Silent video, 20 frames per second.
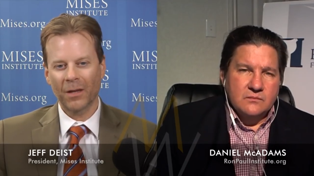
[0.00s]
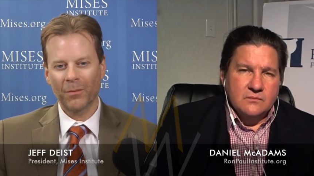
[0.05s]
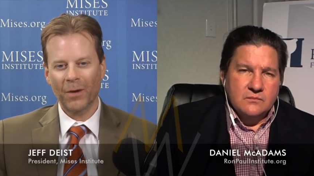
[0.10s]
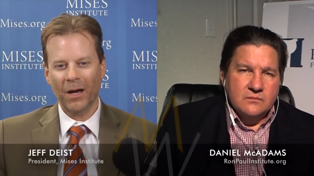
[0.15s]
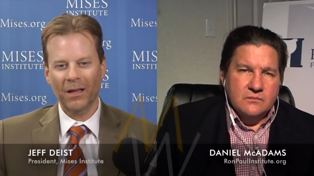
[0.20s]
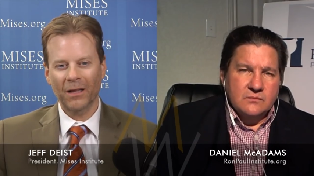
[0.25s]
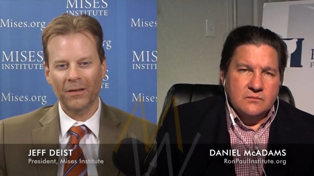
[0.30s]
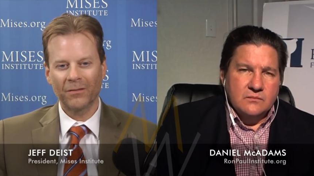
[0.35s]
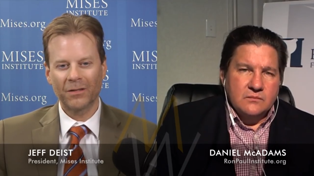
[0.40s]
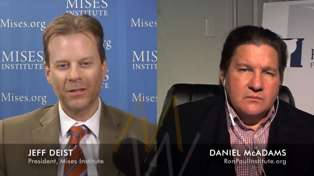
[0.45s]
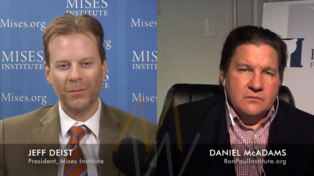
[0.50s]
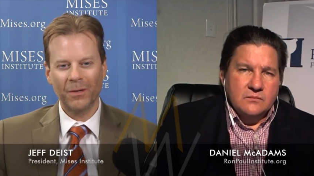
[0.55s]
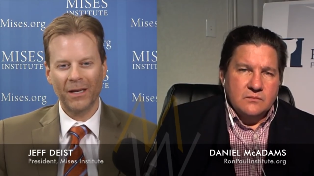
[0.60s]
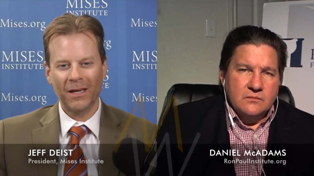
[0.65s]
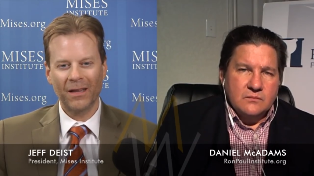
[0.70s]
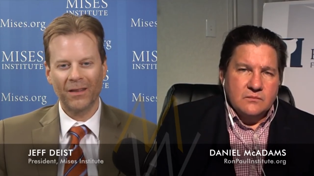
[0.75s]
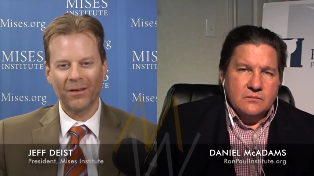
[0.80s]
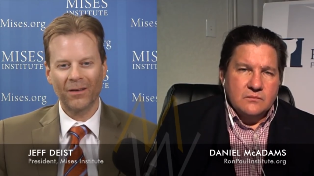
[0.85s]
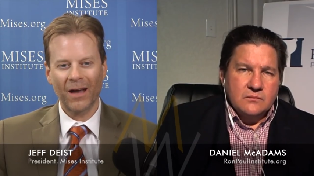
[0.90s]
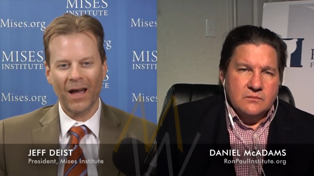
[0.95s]
Speaker 1: They might live to be
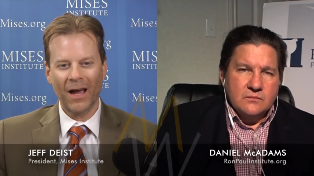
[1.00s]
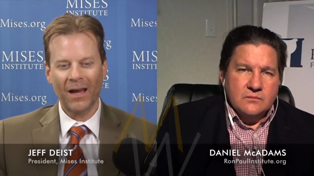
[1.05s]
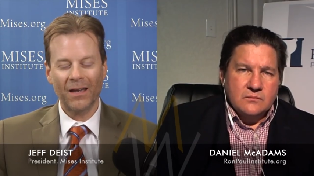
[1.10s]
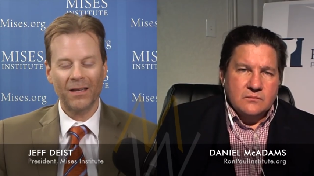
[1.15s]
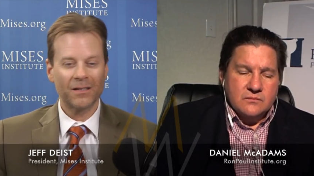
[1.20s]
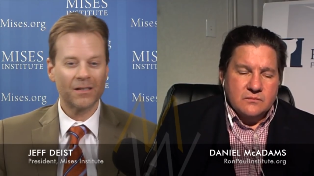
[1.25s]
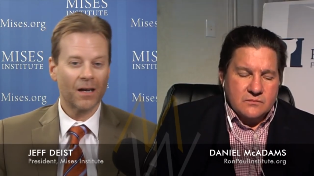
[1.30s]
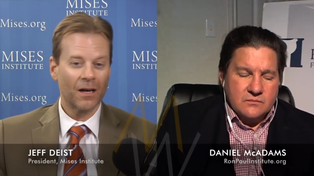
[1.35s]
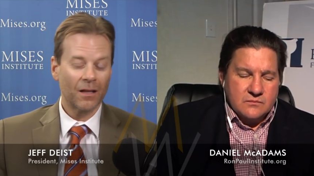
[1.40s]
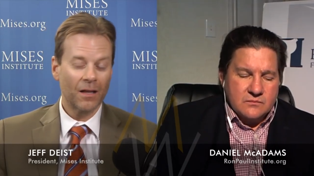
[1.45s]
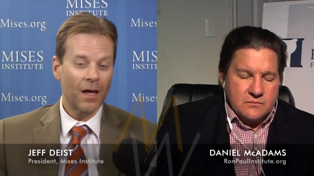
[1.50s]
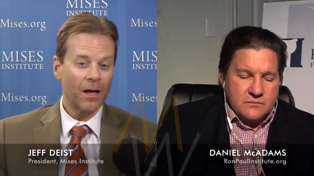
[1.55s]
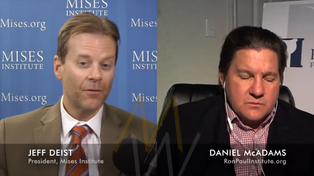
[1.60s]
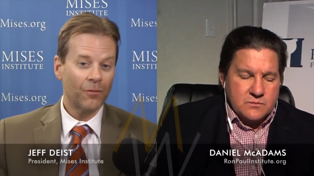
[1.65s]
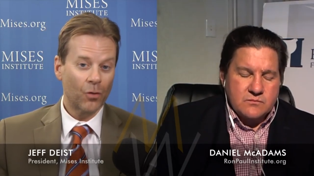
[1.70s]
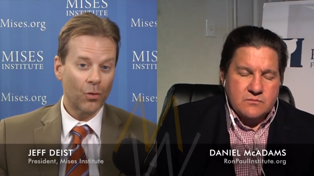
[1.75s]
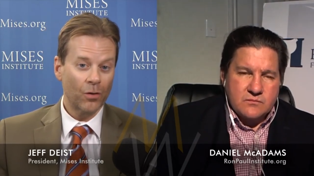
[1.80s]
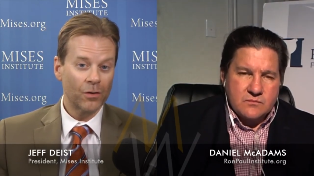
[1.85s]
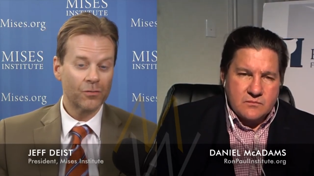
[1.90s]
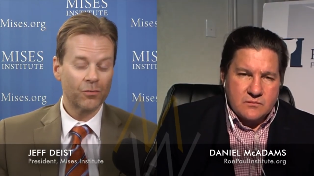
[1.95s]
in their 90s. And
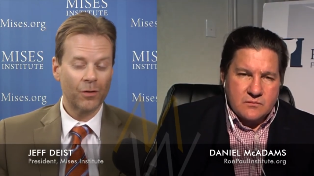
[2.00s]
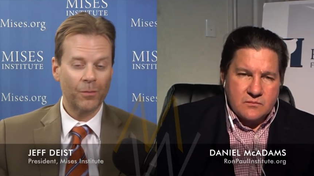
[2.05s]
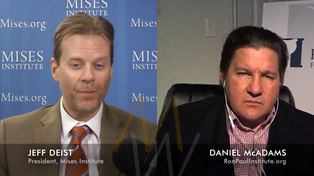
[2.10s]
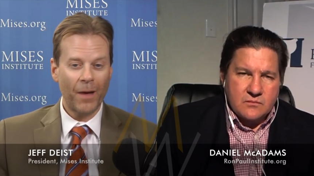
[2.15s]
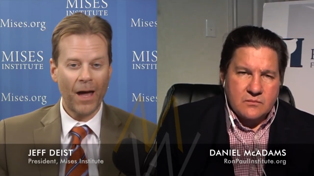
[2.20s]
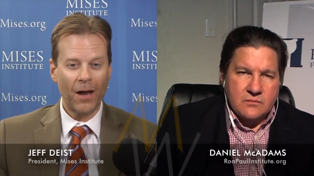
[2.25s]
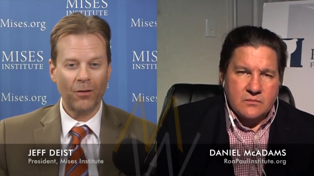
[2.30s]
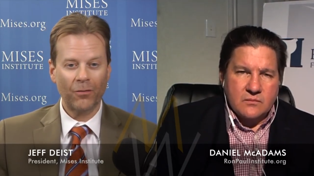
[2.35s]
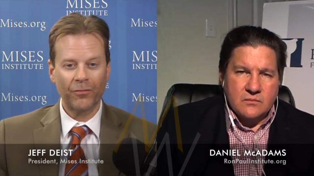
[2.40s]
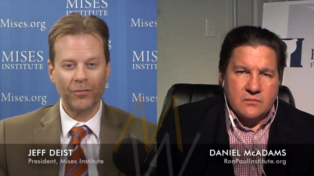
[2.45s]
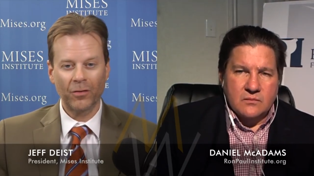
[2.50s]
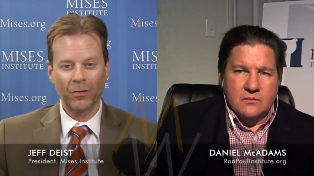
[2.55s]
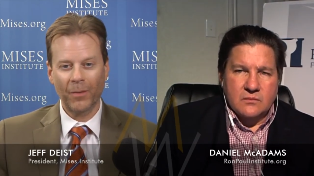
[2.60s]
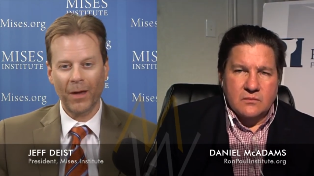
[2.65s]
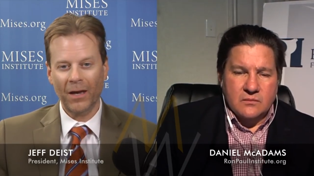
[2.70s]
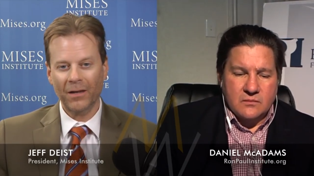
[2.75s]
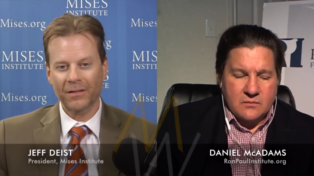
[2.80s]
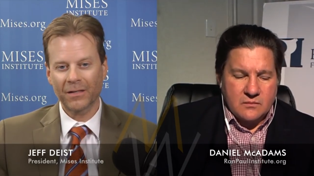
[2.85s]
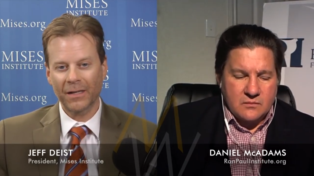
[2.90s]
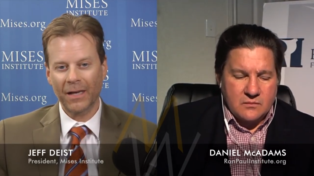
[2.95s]
of course, with battlefield
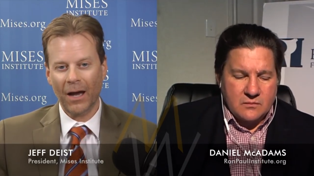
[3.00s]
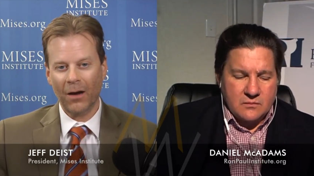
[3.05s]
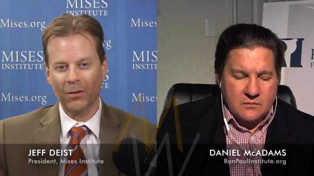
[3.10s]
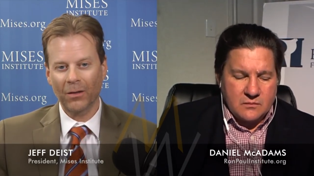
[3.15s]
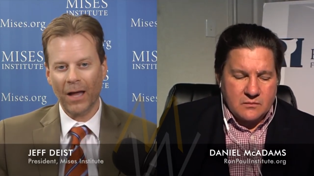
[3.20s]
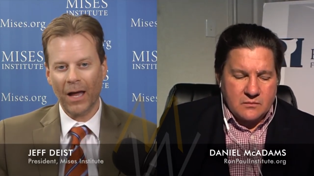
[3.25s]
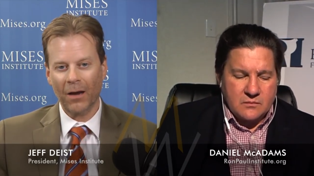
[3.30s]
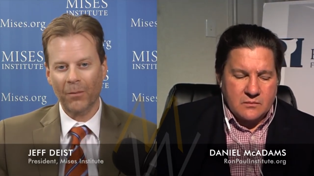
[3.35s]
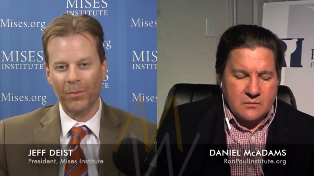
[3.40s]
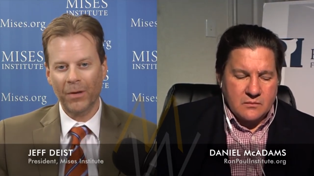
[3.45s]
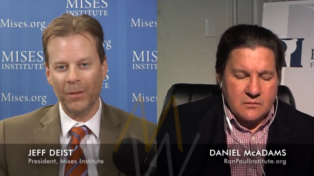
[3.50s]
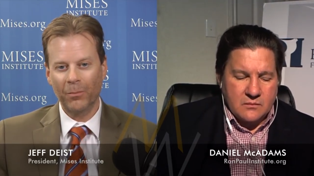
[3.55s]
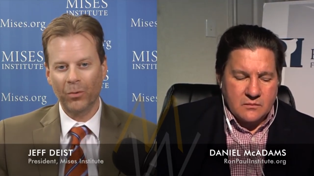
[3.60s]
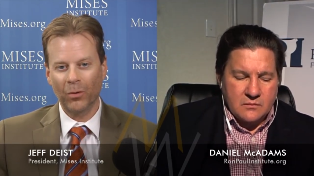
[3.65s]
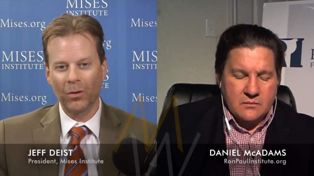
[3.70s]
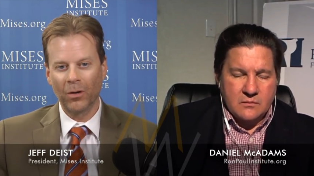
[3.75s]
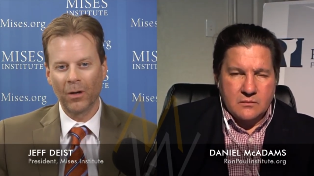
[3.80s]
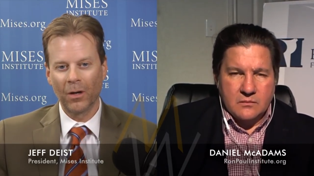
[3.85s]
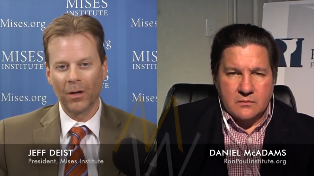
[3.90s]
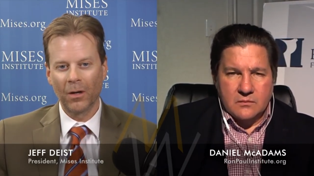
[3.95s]
medicine now, a lot of
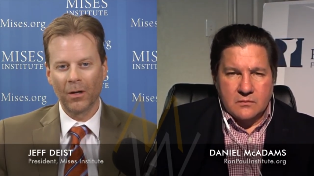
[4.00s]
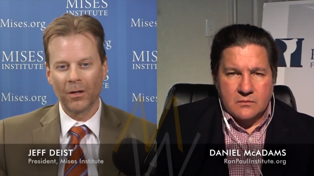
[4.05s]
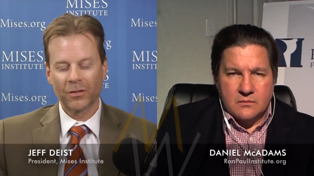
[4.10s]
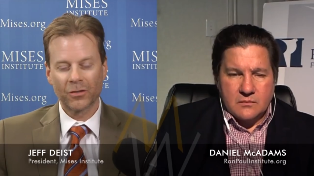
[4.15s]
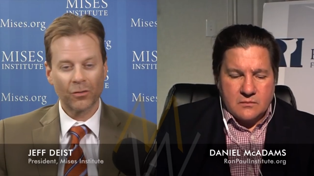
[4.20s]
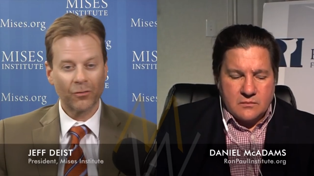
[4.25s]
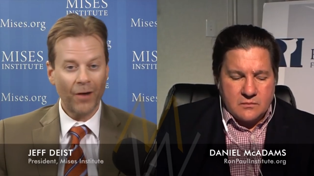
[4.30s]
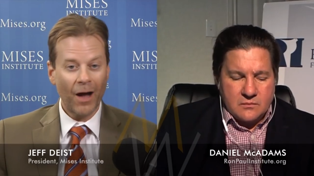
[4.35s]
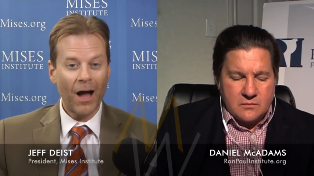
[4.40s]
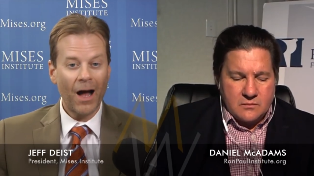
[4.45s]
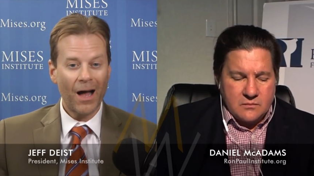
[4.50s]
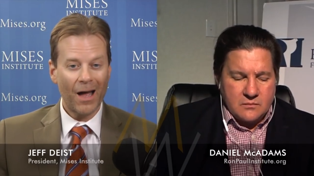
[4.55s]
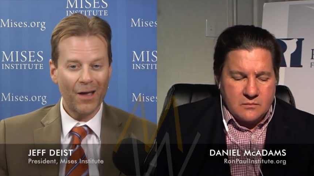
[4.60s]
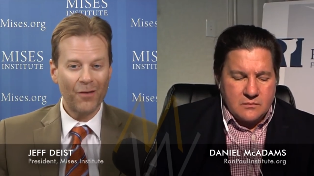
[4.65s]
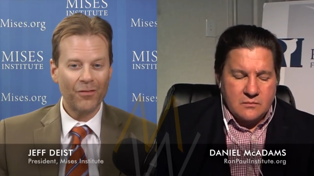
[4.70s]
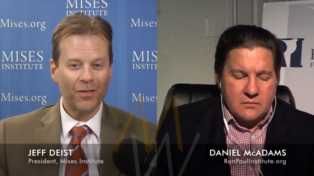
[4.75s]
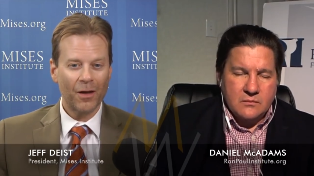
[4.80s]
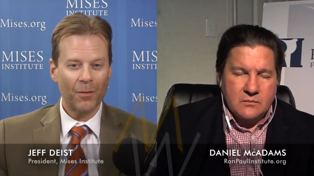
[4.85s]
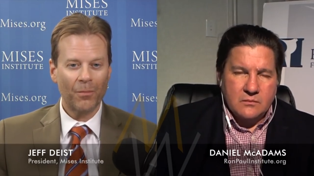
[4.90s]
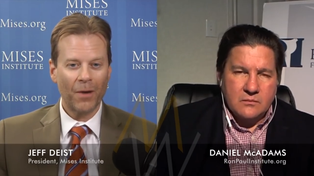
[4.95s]
people
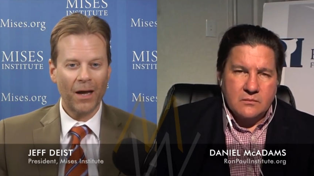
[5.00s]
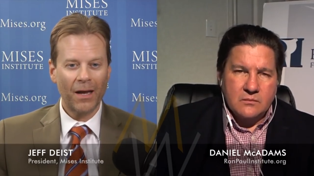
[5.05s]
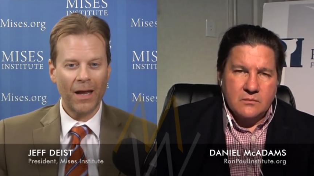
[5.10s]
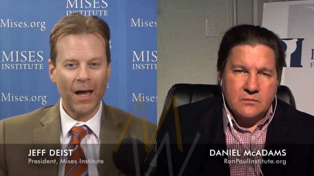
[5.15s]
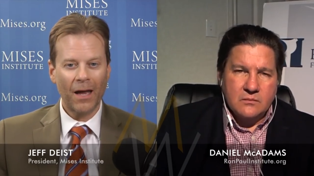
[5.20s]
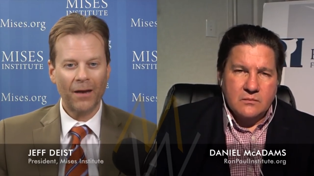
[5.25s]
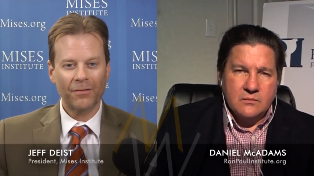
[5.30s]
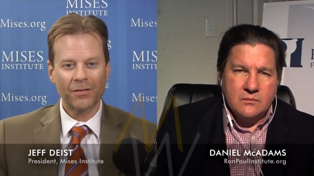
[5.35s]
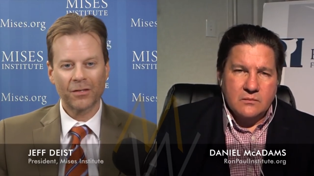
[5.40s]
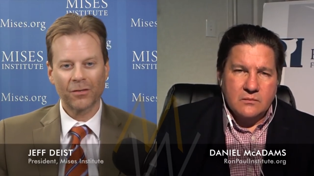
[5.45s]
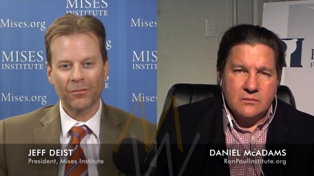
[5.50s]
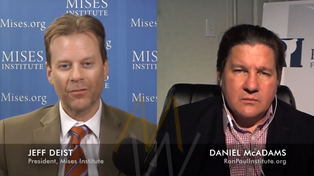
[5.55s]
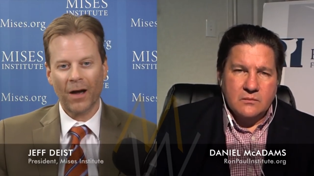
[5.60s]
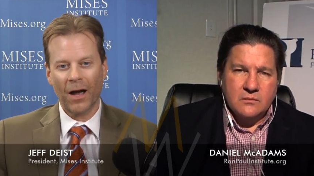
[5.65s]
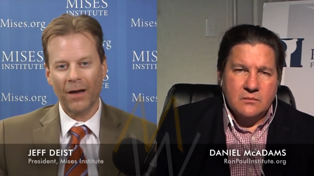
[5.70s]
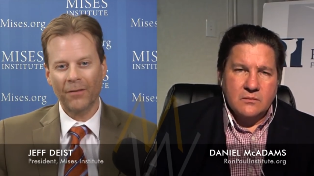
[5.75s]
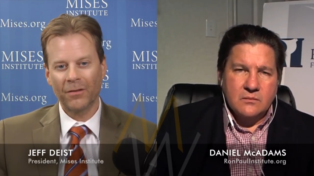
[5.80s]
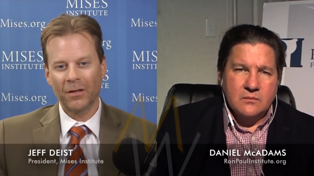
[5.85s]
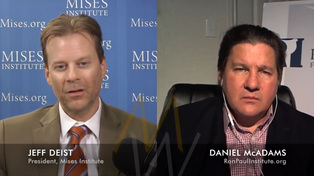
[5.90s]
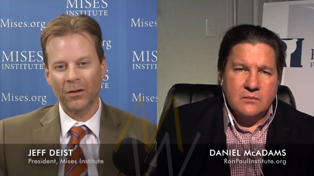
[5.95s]
survive that might not have
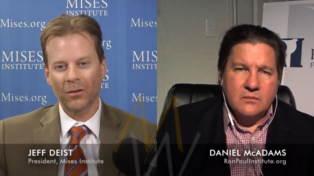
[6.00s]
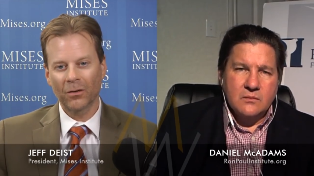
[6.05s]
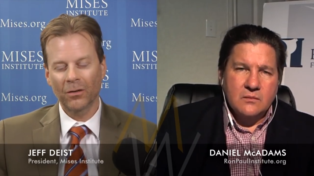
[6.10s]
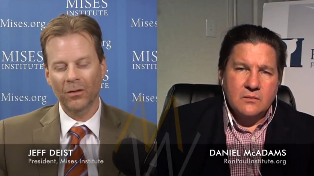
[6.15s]
survived in